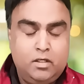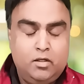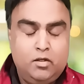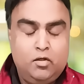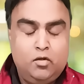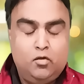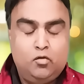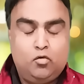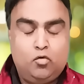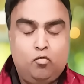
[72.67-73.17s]

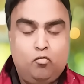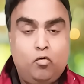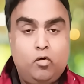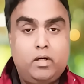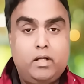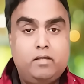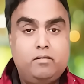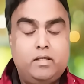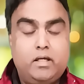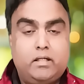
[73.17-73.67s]
So what
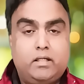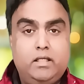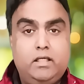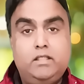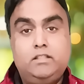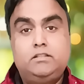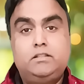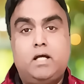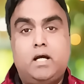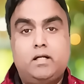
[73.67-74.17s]
exactly
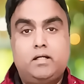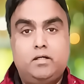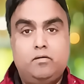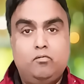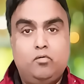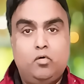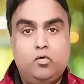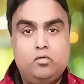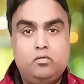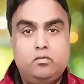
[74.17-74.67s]
he started
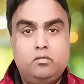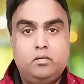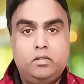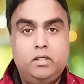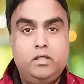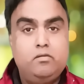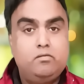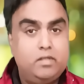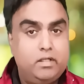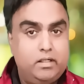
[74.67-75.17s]
was,
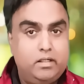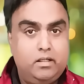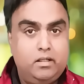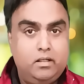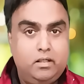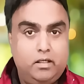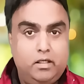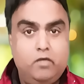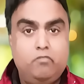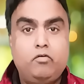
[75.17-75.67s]
he said,
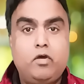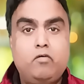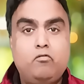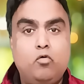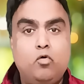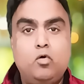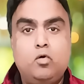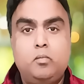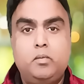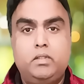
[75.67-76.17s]
if I
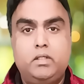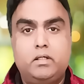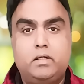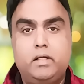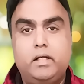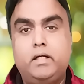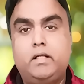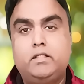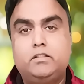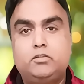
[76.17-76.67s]
want to be the
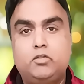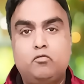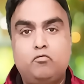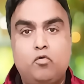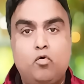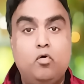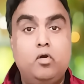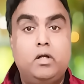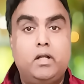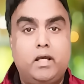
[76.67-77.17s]
greatest of
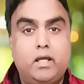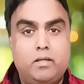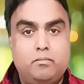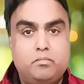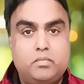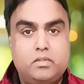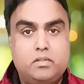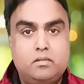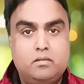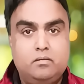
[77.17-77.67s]
all
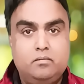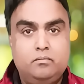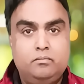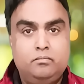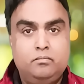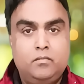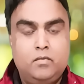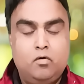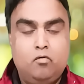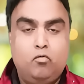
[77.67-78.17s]
times,
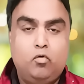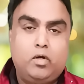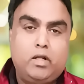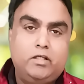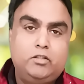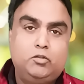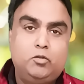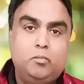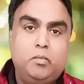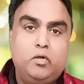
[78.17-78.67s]
what I
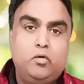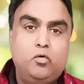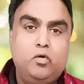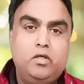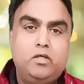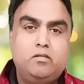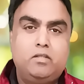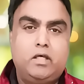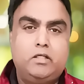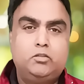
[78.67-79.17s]
should be
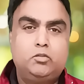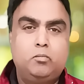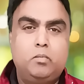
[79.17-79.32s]
doing is I should be